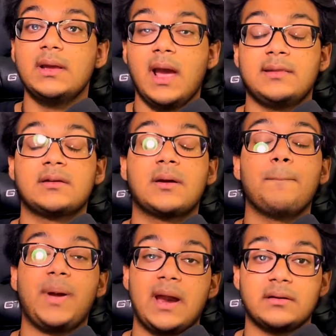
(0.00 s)
and then
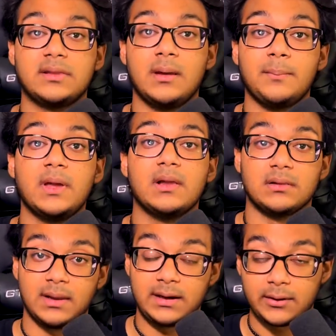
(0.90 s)
compared them
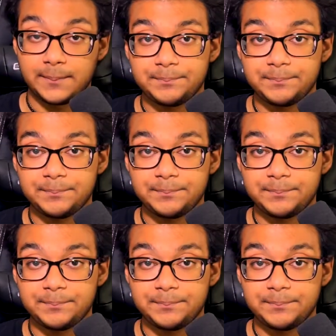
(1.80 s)
later.